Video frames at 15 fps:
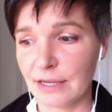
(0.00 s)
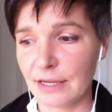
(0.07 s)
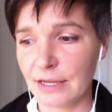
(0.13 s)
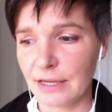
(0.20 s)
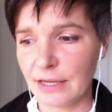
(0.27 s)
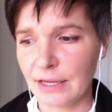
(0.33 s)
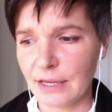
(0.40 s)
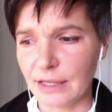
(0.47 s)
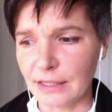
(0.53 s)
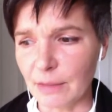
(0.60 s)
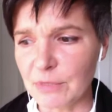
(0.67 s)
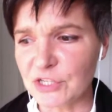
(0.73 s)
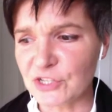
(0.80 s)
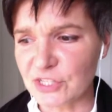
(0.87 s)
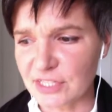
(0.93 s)
they
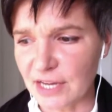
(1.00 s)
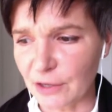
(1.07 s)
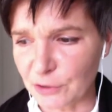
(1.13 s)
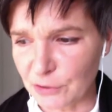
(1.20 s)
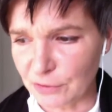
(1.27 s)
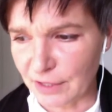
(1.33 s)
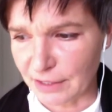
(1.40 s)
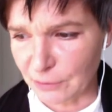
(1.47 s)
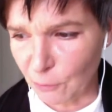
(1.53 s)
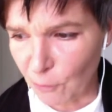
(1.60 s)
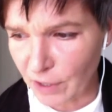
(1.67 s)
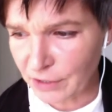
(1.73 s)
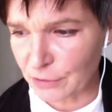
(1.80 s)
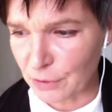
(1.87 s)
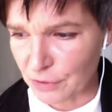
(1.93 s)
finish, they go,
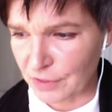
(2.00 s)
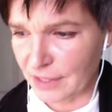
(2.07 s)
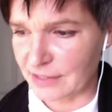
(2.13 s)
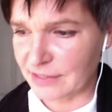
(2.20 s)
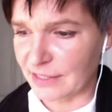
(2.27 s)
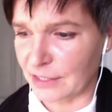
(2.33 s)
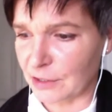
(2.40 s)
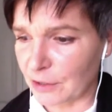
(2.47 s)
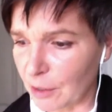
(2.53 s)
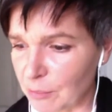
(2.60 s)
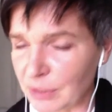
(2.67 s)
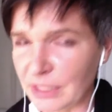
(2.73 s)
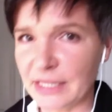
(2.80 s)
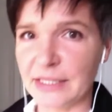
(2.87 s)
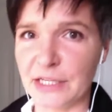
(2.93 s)
holy shit,
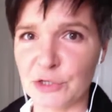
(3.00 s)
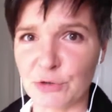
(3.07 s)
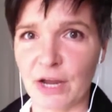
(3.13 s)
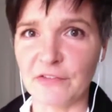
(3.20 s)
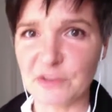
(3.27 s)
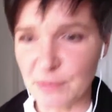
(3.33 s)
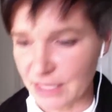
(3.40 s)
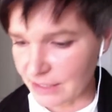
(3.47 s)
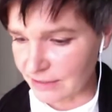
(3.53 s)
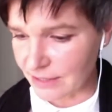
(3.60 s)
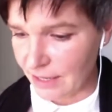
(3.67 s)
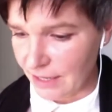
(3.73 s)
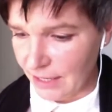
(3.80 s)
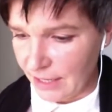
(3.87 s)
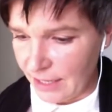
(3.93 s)
that was actually
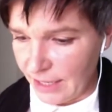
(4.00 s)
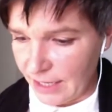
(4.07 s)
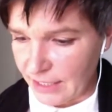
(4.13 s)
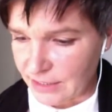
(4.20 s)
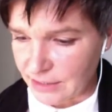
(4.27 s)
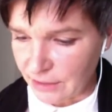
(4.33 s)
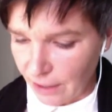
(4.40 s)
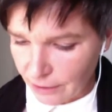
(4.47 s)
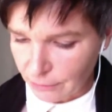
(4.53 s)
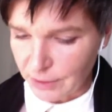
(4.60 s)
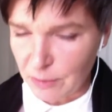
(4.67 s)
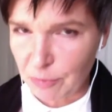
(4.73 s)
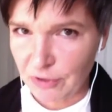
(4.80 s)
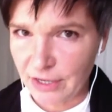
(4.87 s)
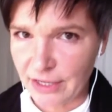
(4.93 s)
really good. Like
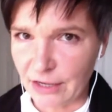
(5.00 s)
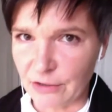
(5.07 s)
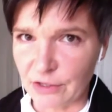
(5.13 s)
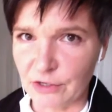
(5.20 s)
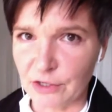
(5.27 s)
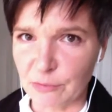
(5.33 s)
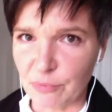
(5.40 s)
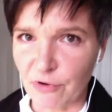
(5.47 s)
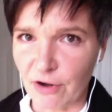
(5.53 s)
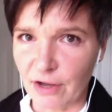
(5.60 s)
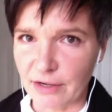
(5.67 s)
imagine having that kind of